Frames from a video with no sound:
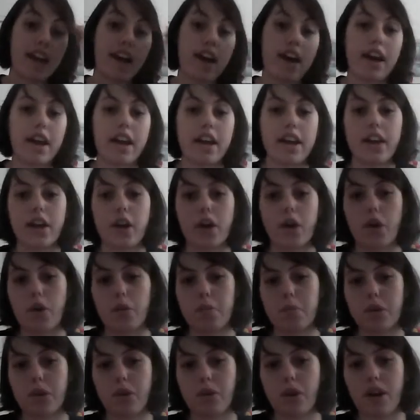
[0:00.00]
I
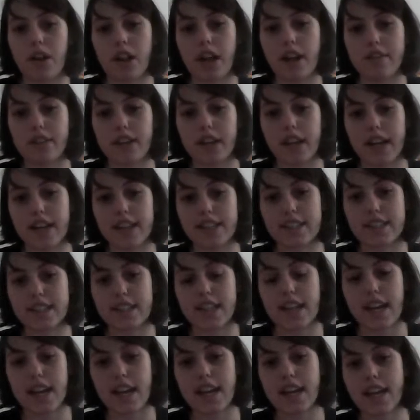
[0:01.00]
hope you all have a nice
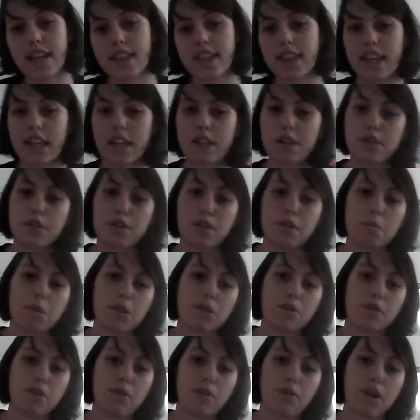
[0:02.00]
day, and thank you so
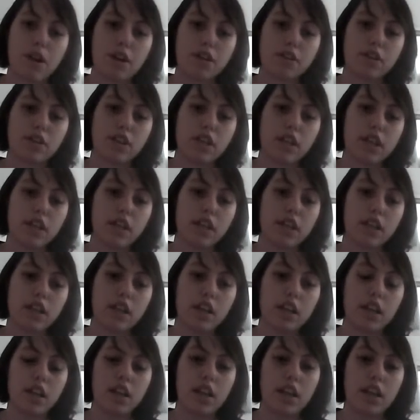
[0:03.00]
much for watching.